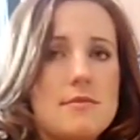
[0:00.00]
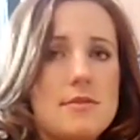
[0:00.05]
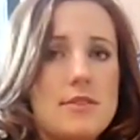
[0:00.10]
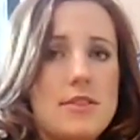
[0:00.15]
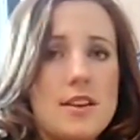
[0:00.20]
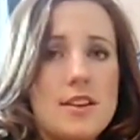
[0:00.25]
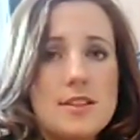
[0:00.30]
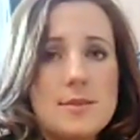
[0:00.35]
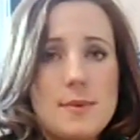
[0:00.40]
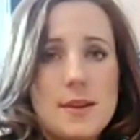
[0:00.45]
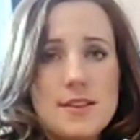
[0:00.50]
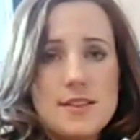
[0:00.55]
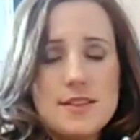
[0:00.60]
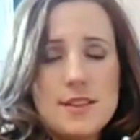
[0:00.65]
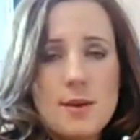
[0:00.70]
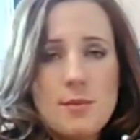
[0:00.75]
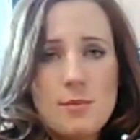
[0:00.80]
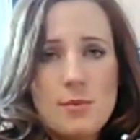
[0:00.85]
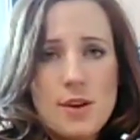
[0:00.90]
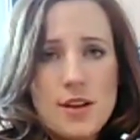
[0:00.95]
There's been
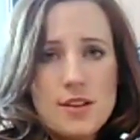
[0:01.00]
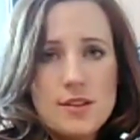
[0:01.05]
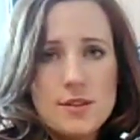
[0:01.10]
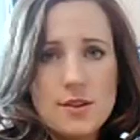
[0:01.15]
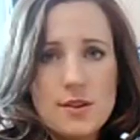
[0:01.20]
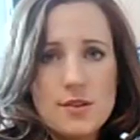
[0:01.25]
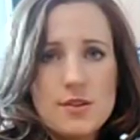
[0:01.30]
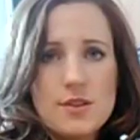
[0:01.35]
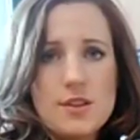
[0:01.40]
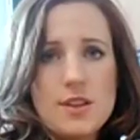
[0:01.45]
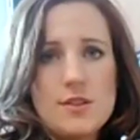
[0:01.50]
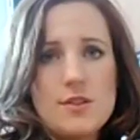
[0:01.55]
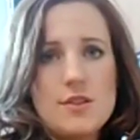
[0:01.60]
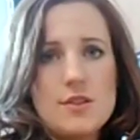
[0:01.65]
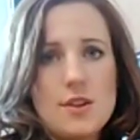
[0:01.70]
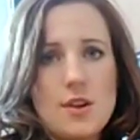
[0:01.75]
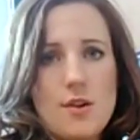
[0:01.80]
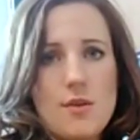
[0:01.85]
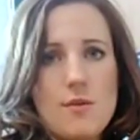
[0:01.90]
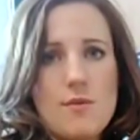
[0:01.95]
some research that's
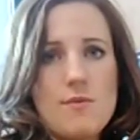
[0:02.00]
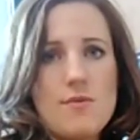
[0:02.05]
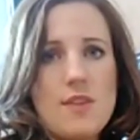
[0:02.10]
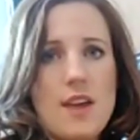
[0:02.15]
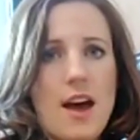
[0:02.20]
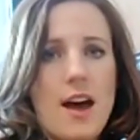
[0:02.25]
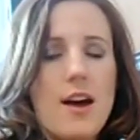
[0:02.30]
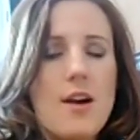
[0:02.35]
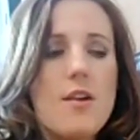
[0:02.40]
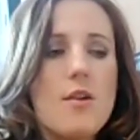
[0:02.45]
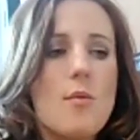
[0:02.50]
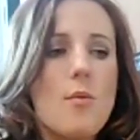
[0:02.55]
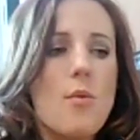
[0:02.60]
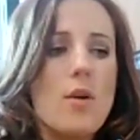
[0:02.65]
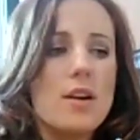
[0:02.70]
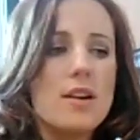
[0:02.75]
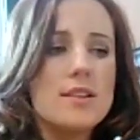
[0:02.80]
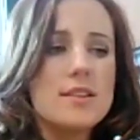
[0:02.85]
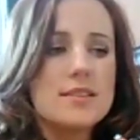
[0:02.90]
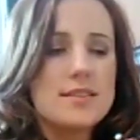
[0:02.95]
shown that
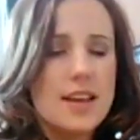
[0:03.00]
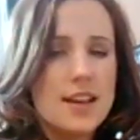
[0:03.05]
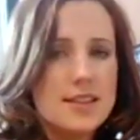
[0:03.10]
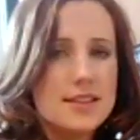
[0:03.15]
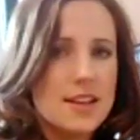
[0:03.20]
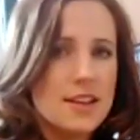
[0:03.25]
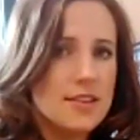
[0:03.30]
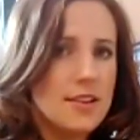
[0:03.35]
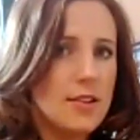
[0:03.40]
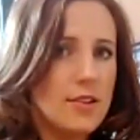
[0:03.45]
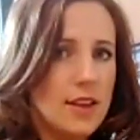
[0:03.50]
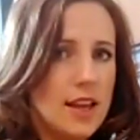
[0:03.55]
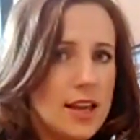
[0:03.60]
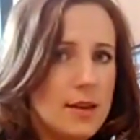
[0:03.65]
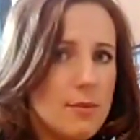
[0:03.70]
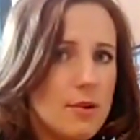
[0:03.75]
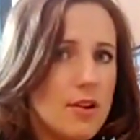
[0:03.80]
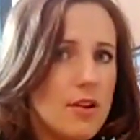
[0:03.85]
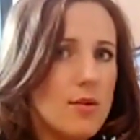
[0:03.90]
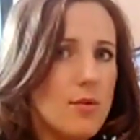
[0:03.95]
what it says on the
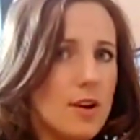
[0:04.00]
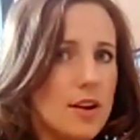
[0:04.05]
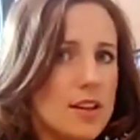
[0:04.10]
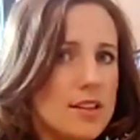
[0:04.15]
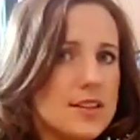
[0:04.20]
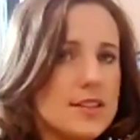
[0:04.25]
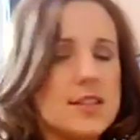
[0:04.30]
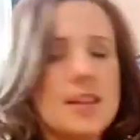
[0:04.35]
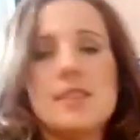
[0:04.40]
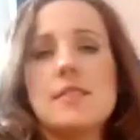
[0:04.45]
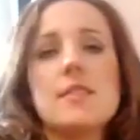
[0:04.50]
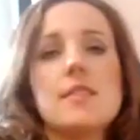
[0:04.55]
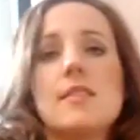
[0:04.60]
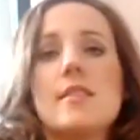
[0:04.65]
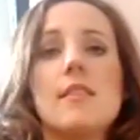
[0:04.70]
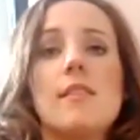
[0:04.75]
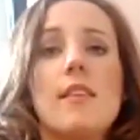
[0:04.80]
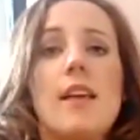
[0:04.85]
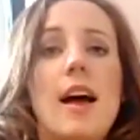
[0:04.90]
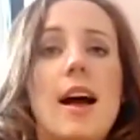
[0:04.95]
label when it's tested in
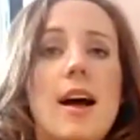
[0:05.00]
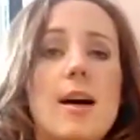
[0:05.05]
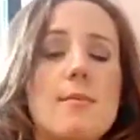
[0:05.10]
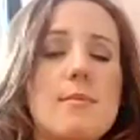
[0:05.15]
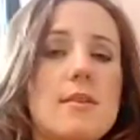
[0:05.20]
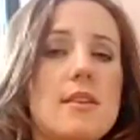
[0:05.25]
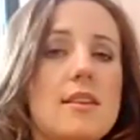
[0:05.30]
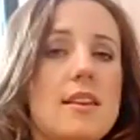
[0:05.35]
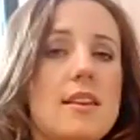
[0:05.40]
a lab